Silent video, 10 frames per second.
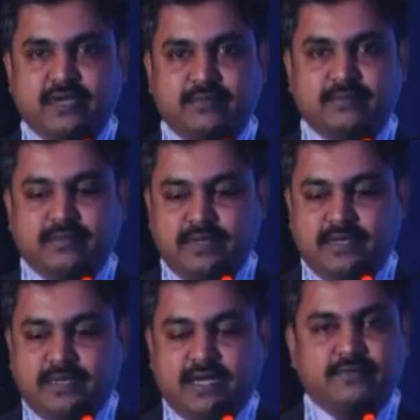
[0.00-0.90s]
so I'm
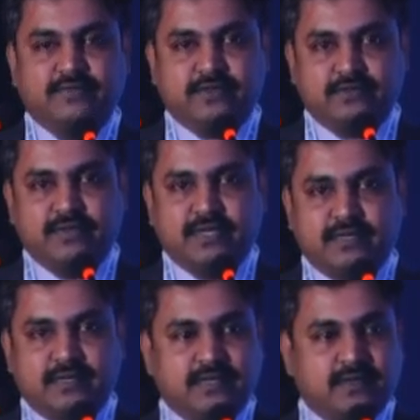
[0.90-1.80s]
unfit to be
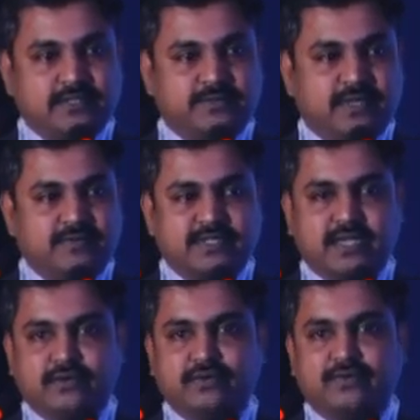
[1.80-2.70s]
a hospital which
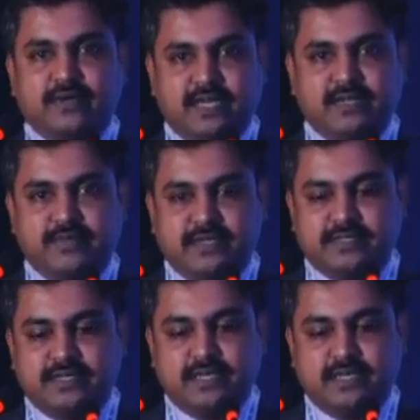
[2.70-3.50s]
can go for NABH.